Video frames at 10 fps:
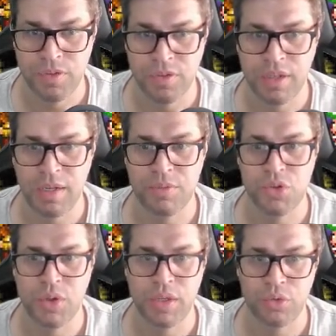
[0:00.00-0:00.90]
Is that I'm
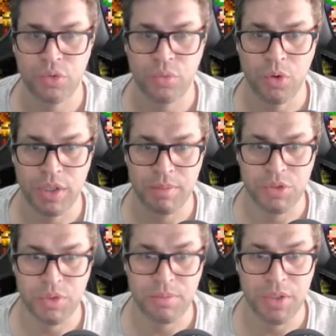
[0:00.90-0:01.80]
trying to do more
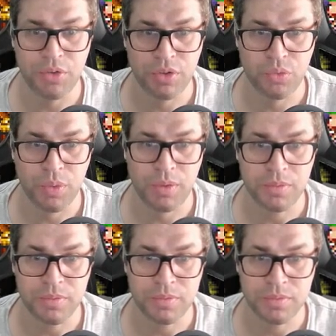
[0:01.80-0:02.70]
damage with Mirza as well.